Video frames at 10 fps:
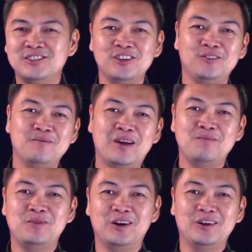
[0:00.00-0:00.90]
I can
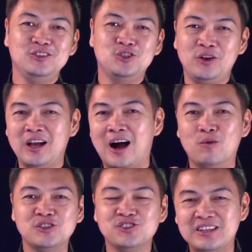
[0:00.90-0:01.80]
still remember
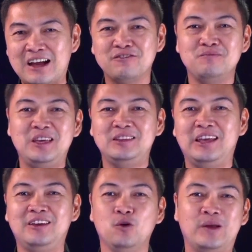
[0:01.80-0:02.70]
during our staff
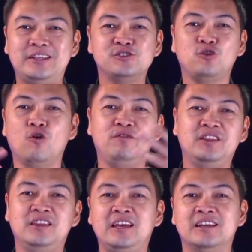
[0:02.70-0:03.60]
meeting when this
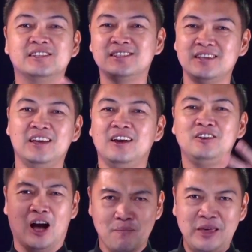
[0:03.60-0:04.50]
COVID thing
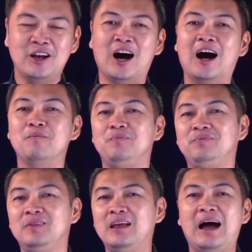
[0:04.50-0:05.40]
is coming
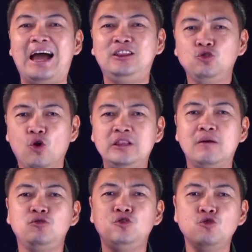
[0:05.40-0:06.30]
up, I
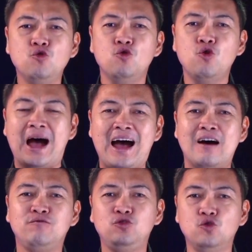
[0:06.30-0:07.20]
told them,
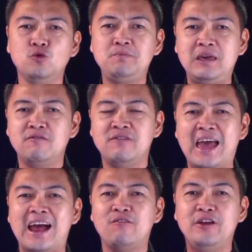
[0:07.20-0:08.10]
you have to
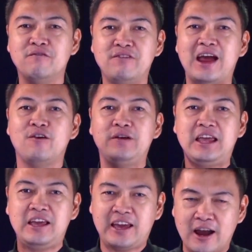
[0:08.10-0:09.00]
be very,
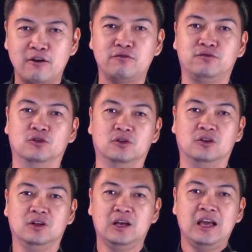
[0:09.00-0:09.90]
very
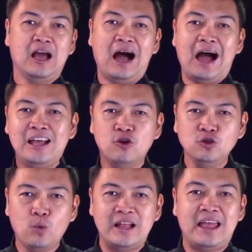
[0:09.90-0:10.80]
careful.
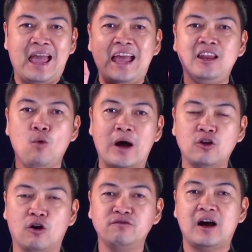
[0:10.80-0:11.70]
I don't want
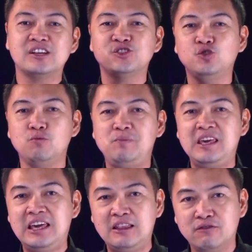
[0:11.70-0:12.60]
any one of us
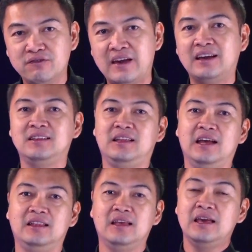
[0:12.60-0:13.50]
to be
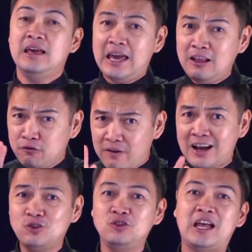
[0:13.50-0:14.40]
infected.
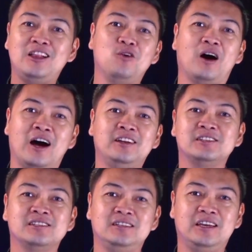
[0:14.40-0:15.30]
In fact, to tell
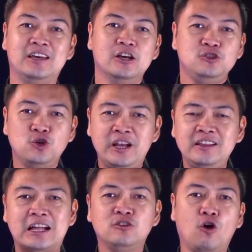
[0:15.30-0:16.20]
you honestly,
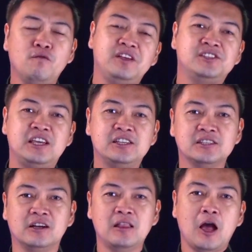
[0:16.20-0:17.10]
during that
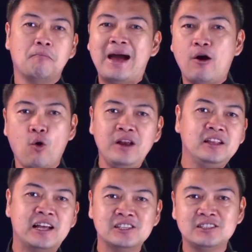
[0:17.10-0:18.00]
COVID season,
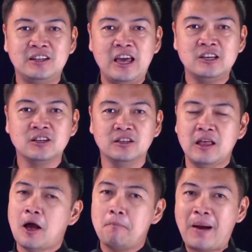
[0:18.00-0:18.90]
my only
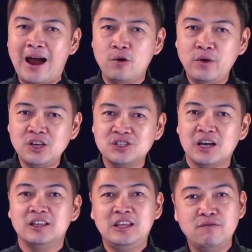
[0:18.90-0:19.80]
destination,
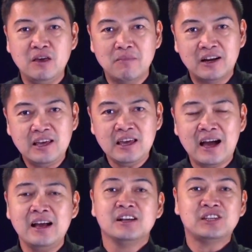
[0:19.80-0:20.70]
parish, TV
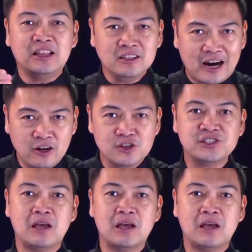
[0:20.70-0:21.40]
Maria, San